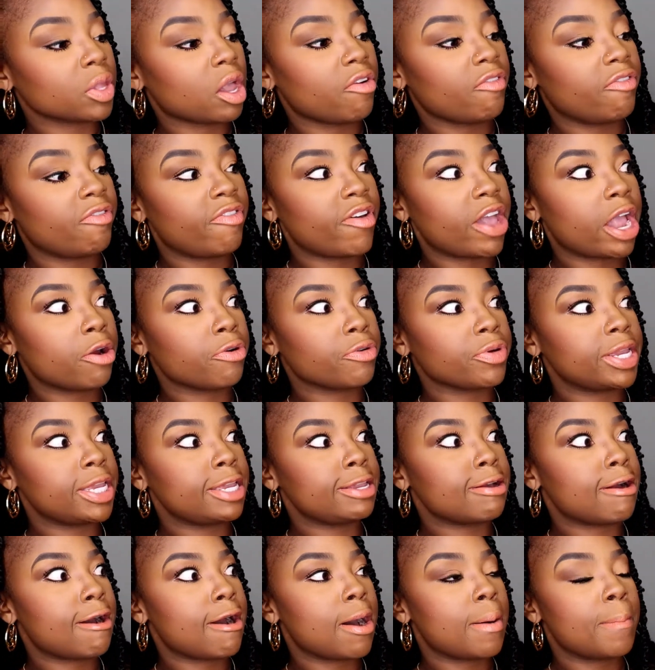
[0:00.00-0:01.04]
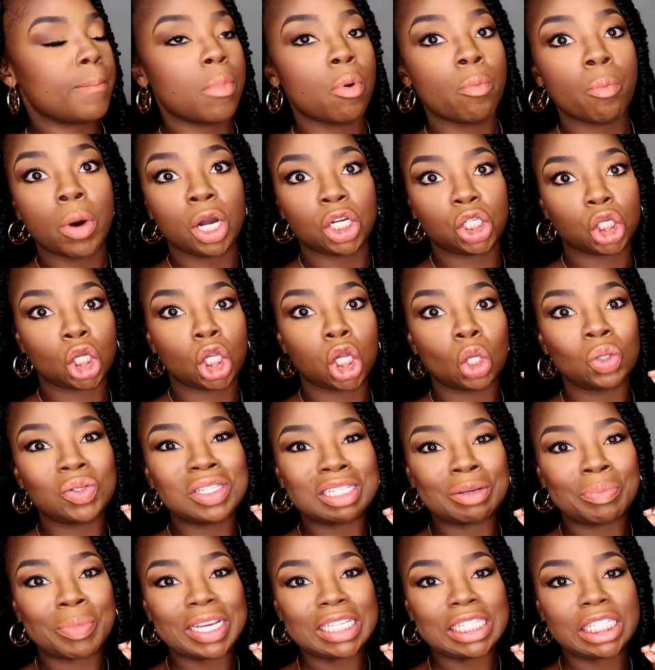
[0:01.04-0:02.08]
very much close
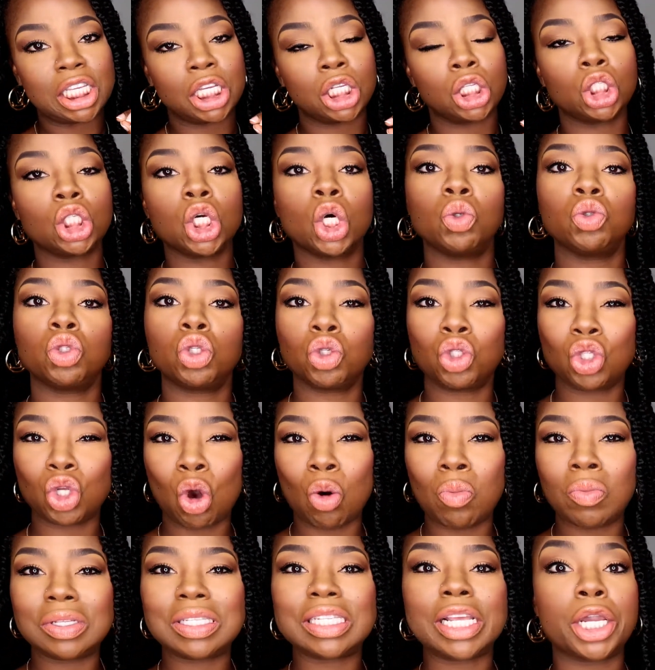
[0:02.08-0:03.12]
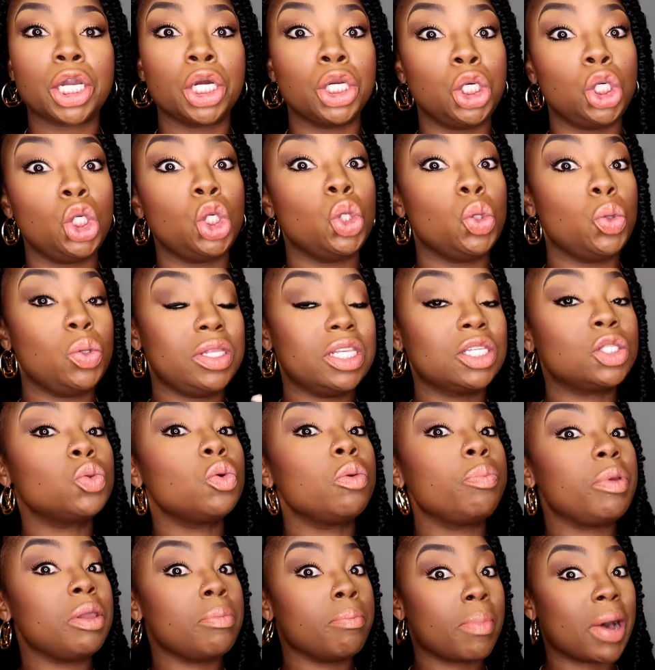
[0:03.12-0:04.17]
to my skin tone, so it's almost like a nude. This
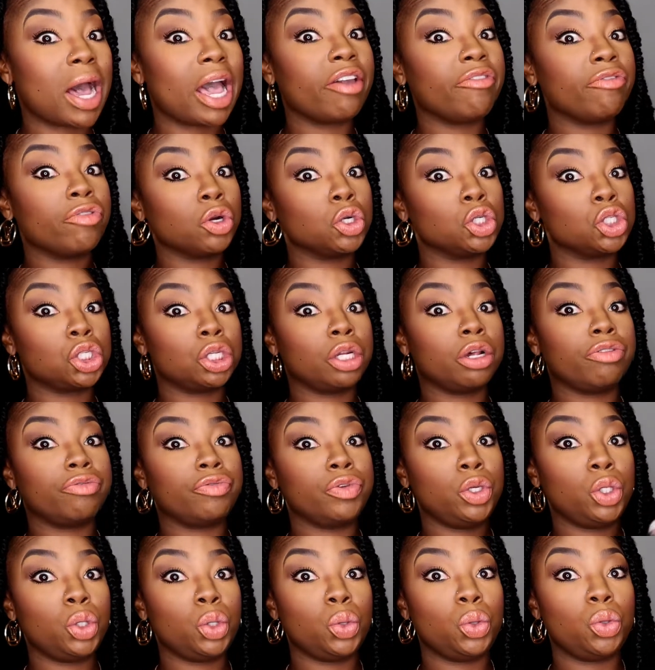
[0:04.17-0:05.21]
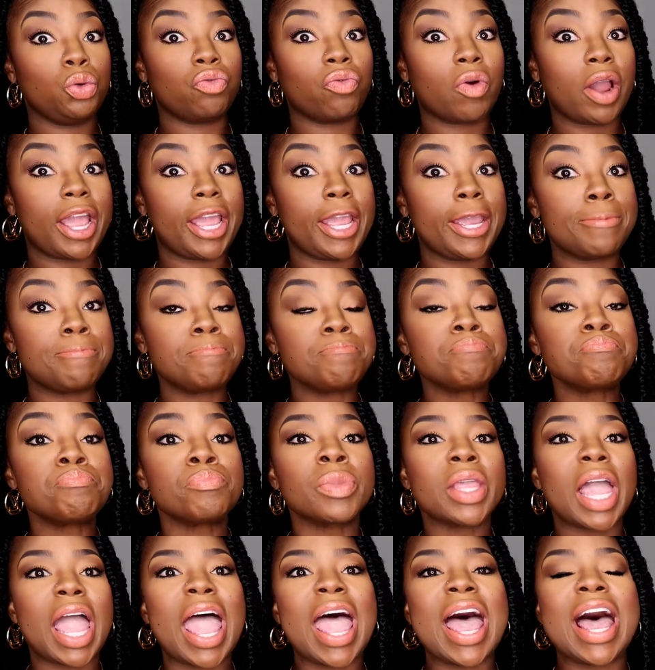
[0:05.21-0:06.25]
would be my version of nude, right?
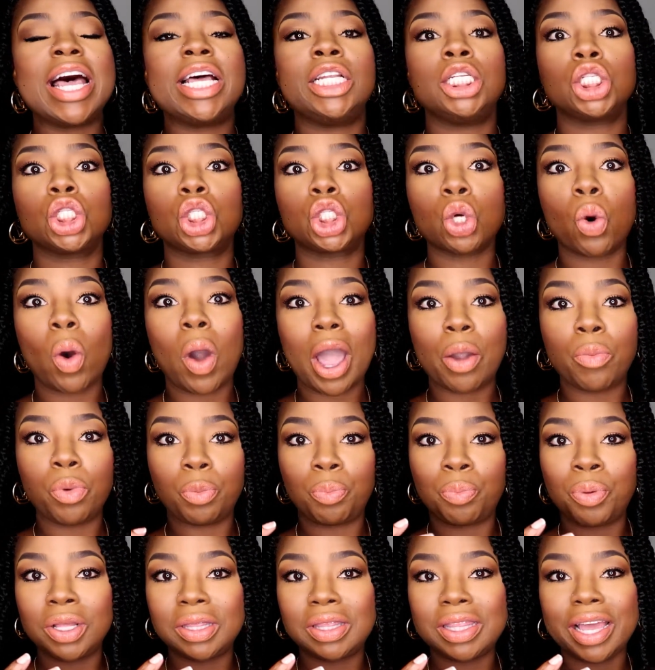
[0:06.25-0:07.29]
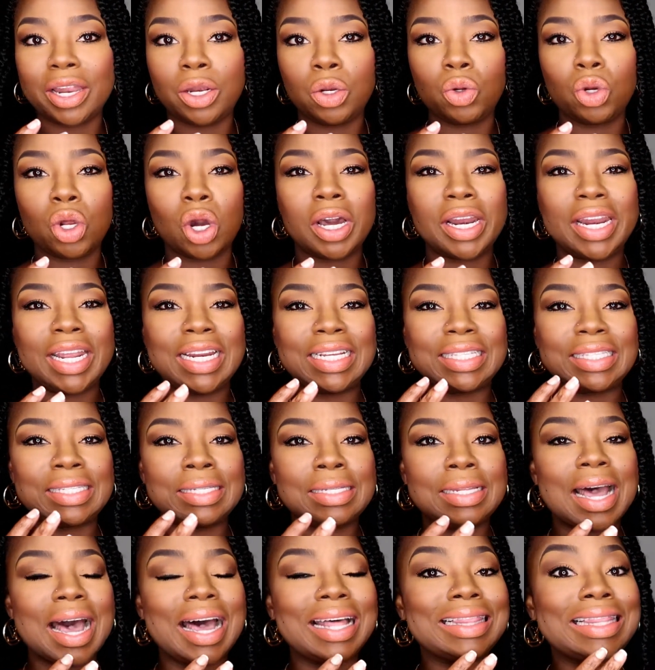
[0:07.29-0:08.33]
And so I would put that nude on, and it's
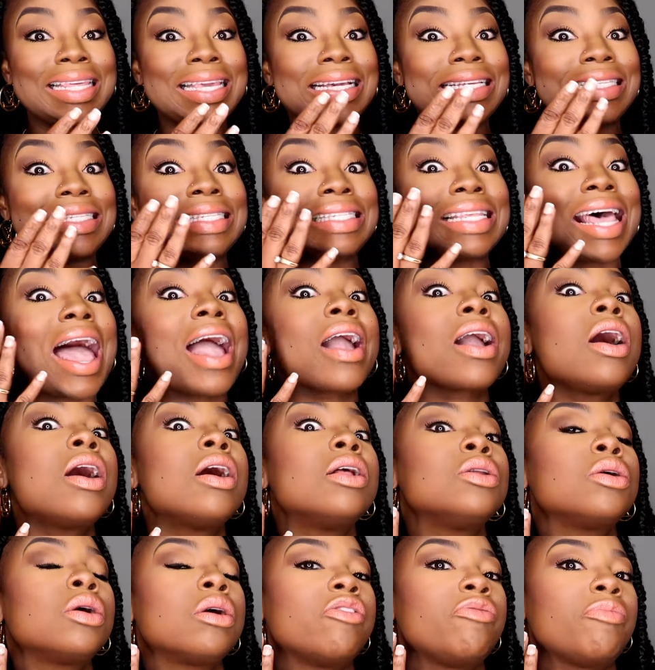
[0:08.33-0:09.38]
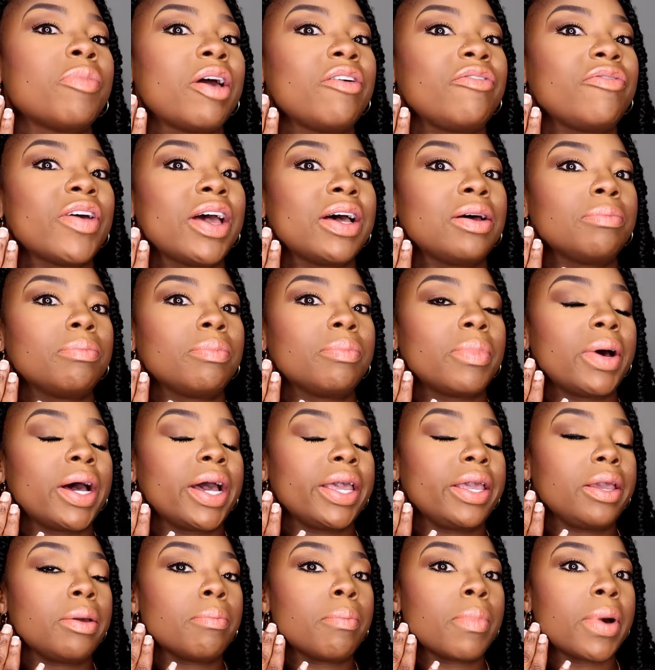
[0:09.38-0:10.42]
not the exact color of
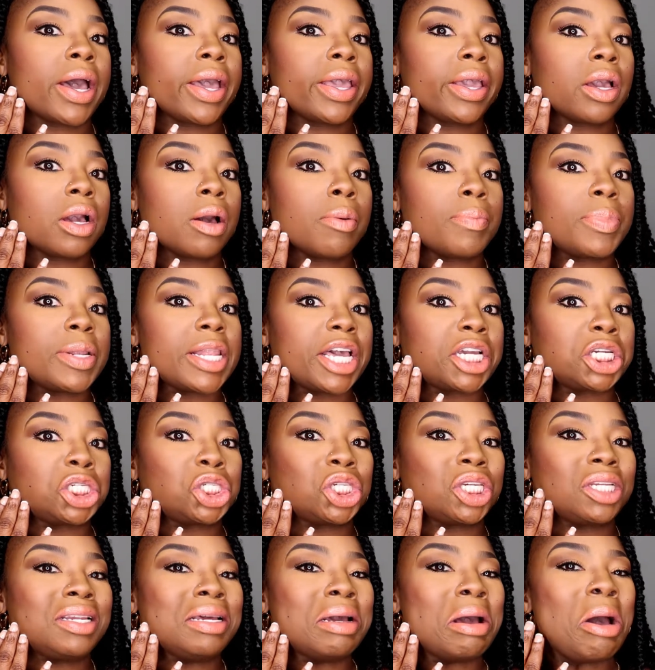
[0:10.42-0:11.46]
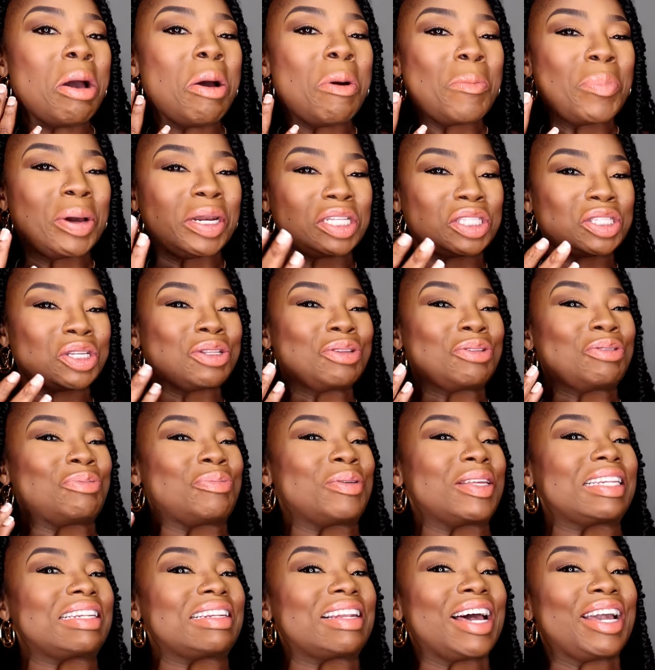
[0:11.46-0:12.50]
my complexion, but it's a little
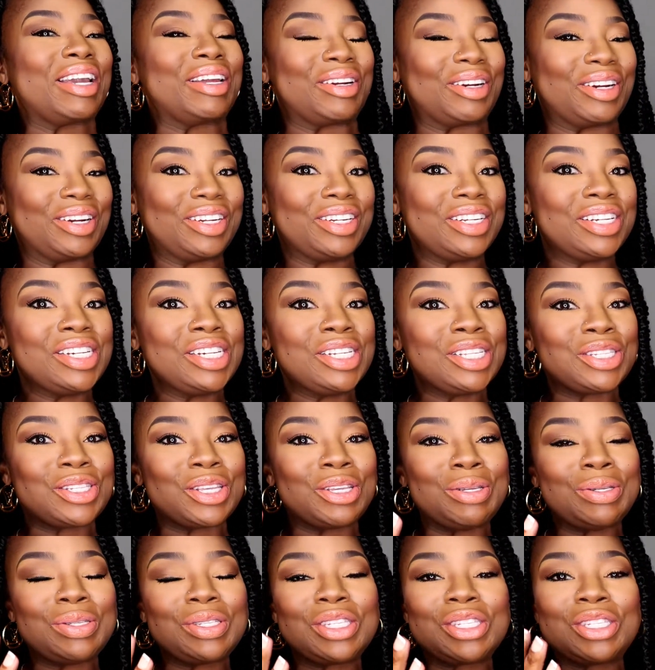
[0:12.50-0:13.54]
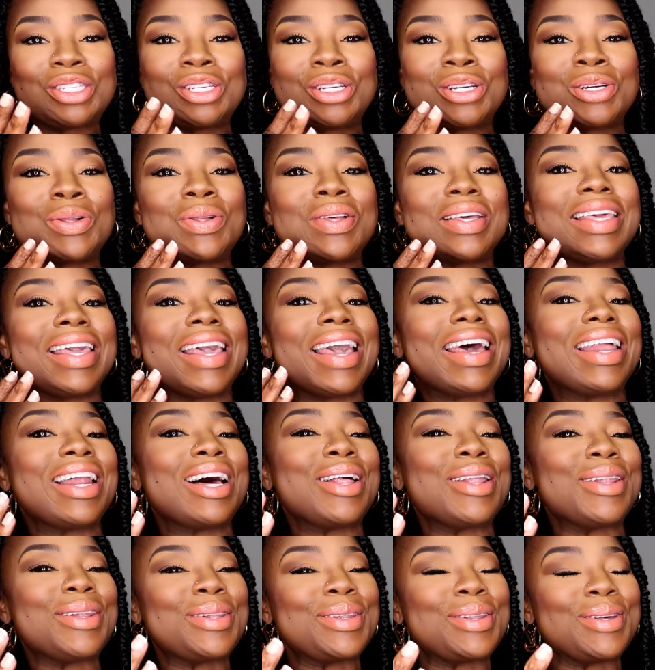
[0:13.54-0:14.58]
bit lighter, so you still get
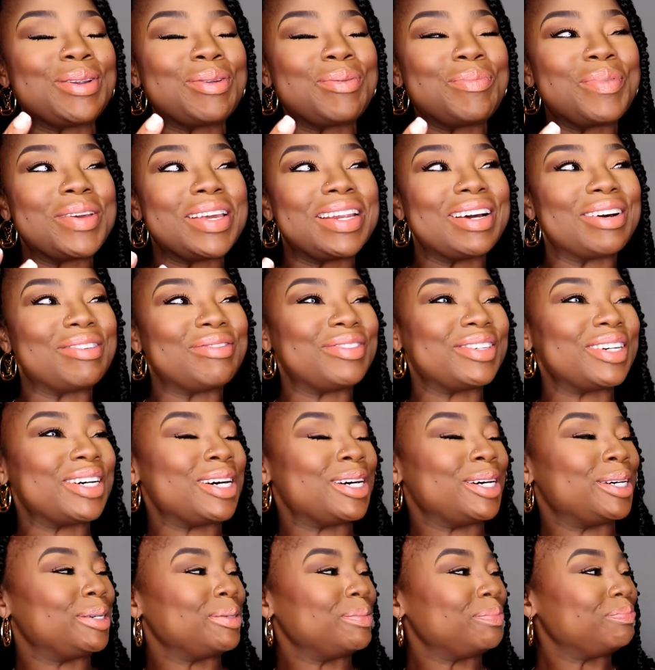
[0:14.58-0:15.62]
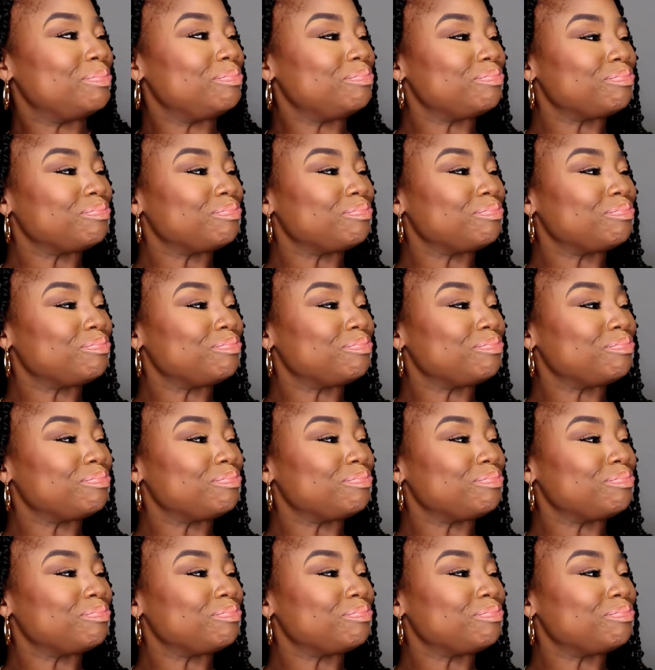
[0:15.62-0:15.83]
a little bit of a,